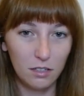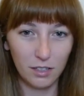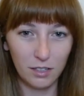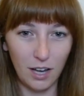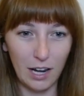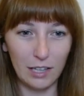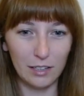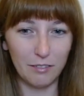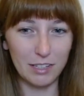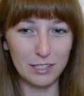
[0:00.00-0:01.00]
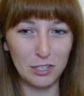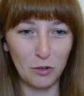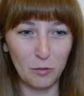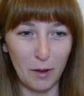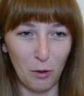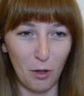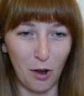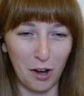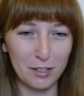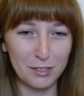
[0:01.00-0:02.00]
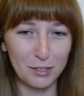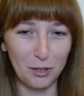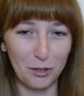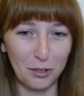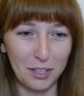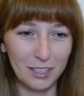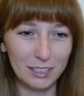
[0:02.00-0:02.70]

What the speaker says: God, I love these two with my whole heart and soul.